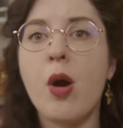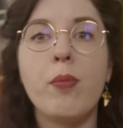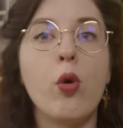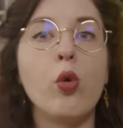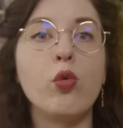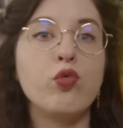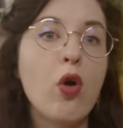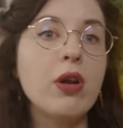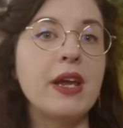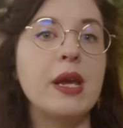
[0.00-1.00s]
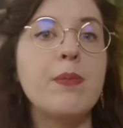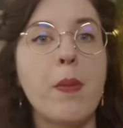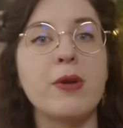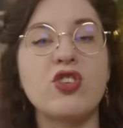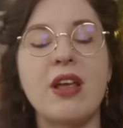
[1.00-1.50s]
Paul Rowley
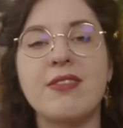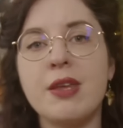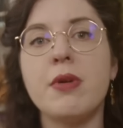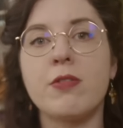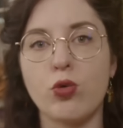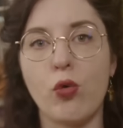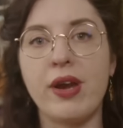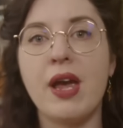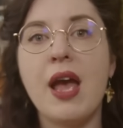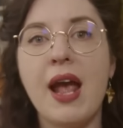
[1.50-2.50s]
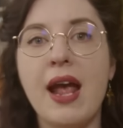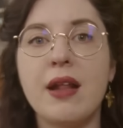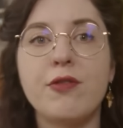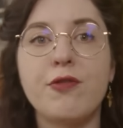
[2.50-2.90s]
published a similar story in